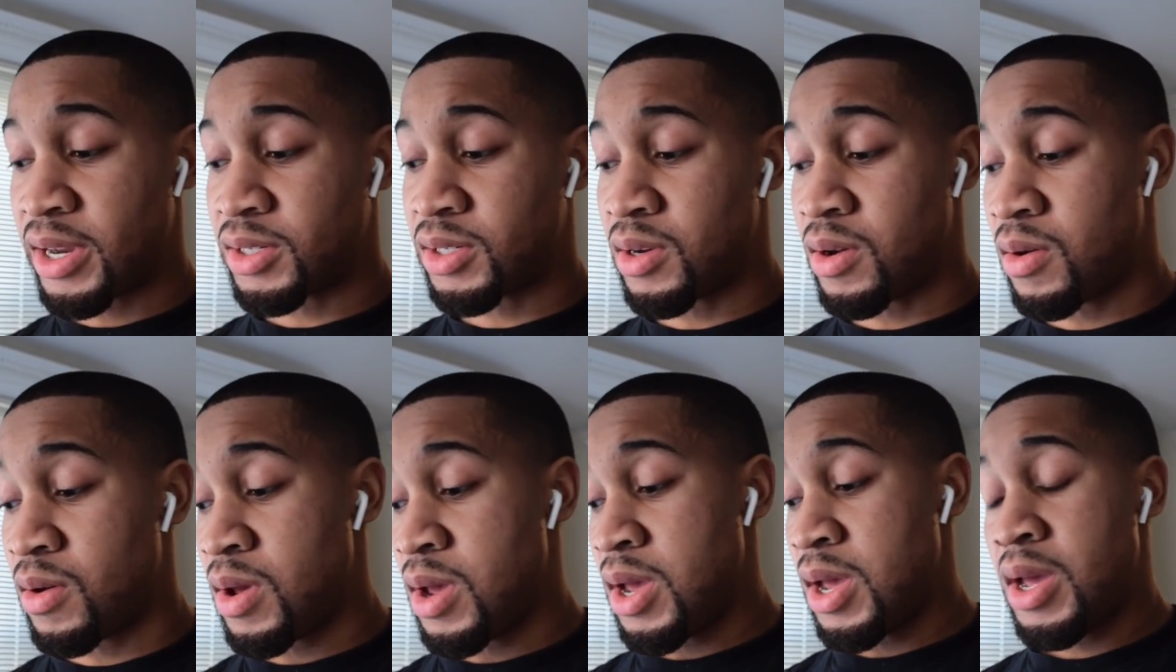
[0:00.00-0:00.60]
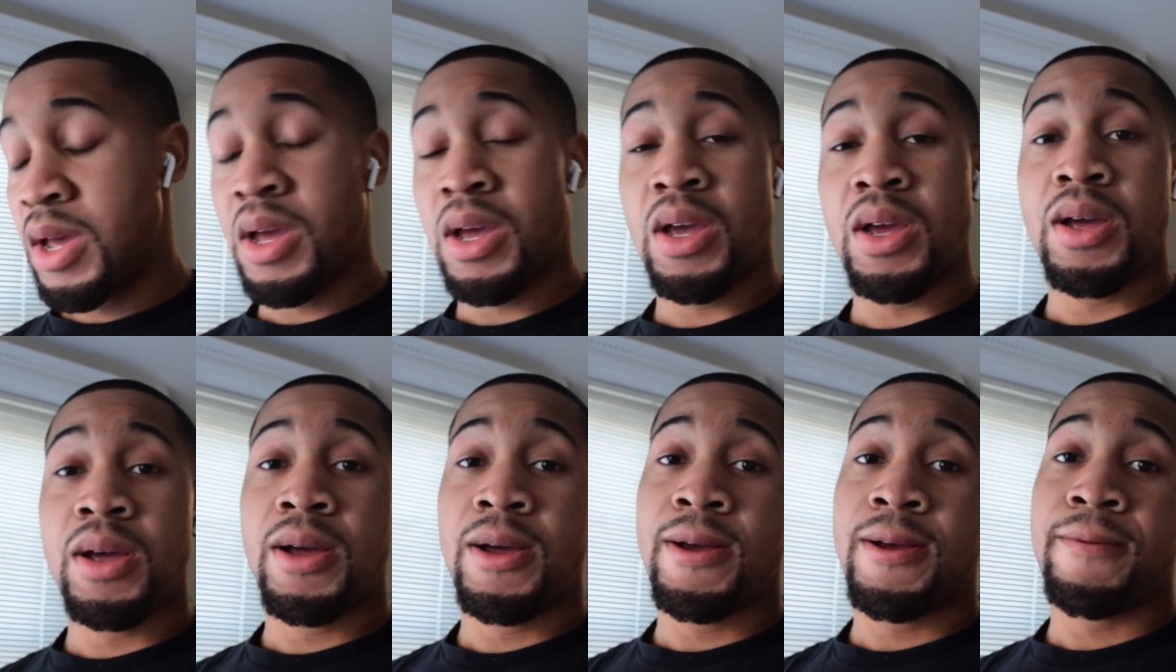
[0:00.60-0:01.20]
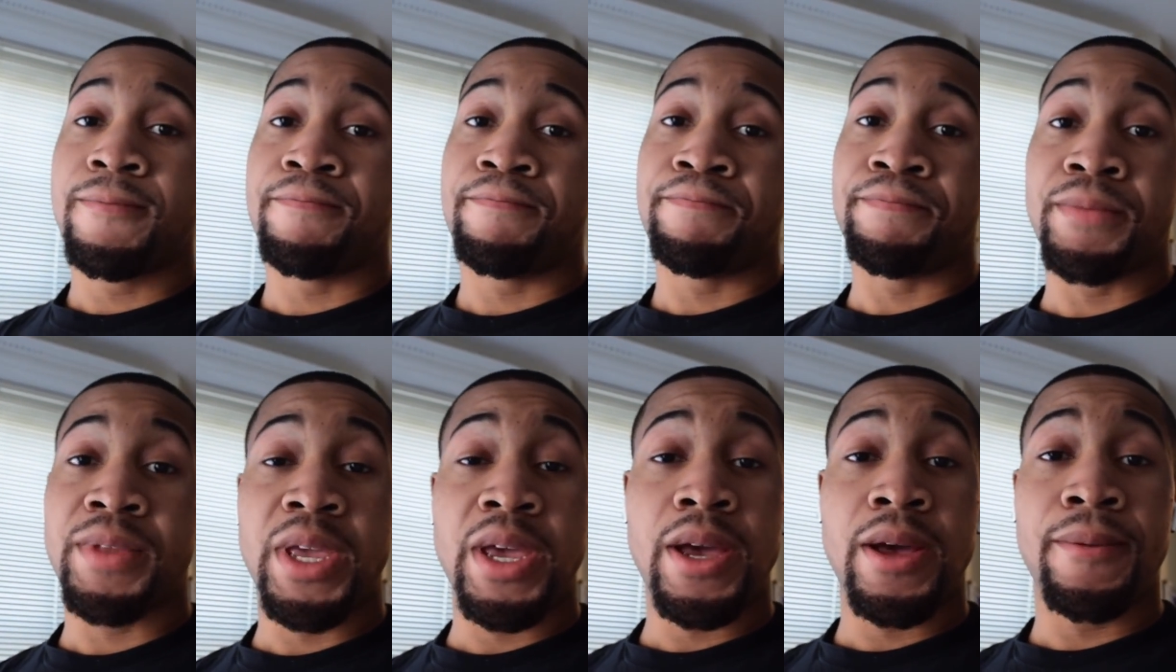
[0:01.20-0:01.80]
So,
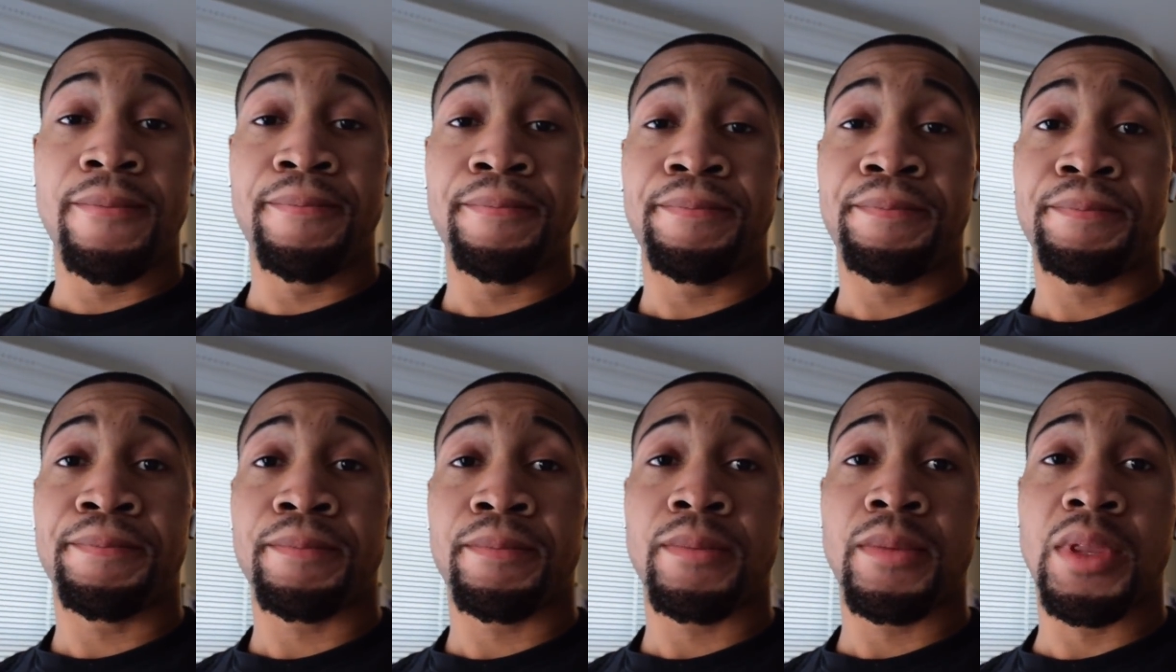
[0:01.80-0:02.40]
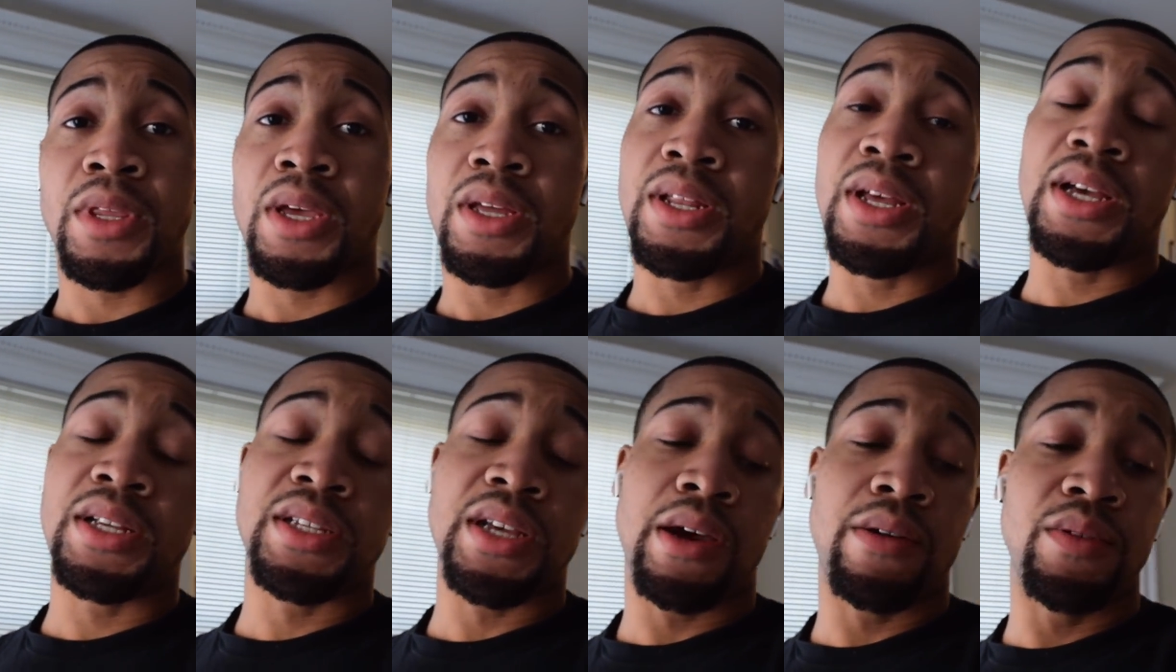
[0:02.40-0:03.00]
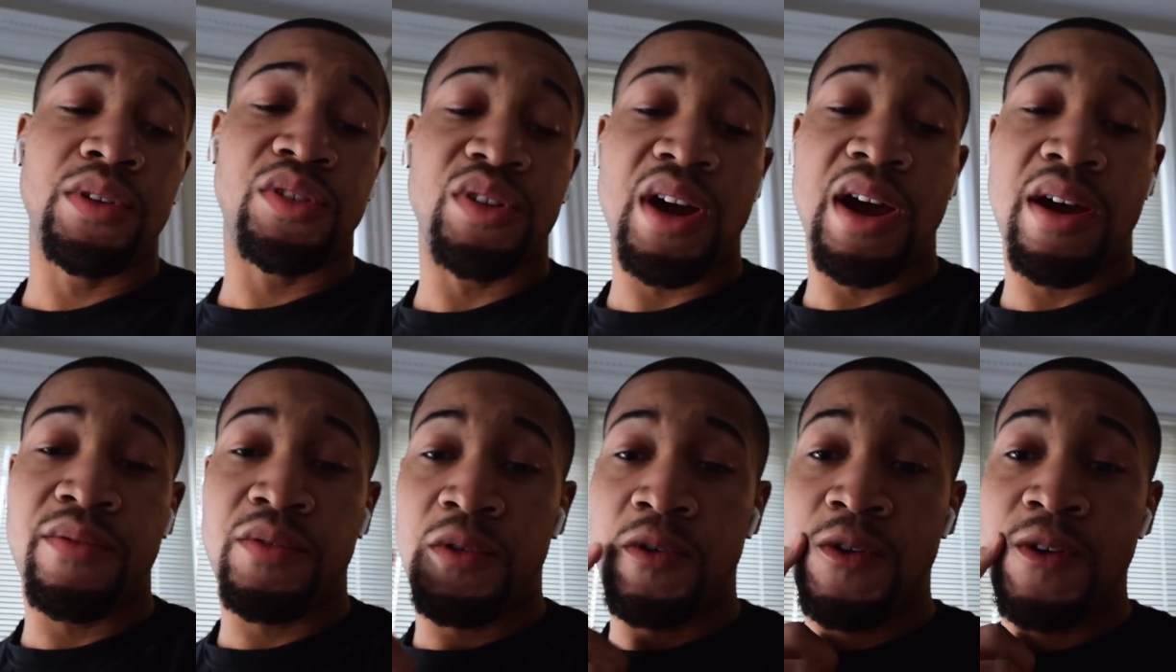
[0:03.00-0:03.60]
yeah, that's how we
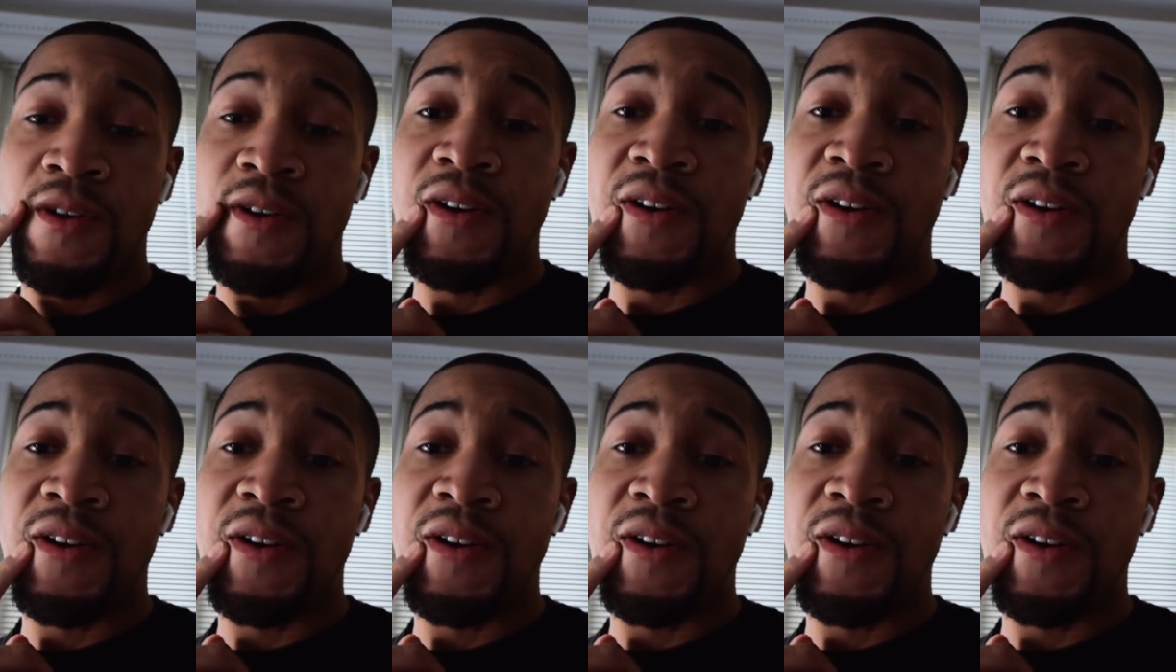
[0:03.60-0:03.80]
travel.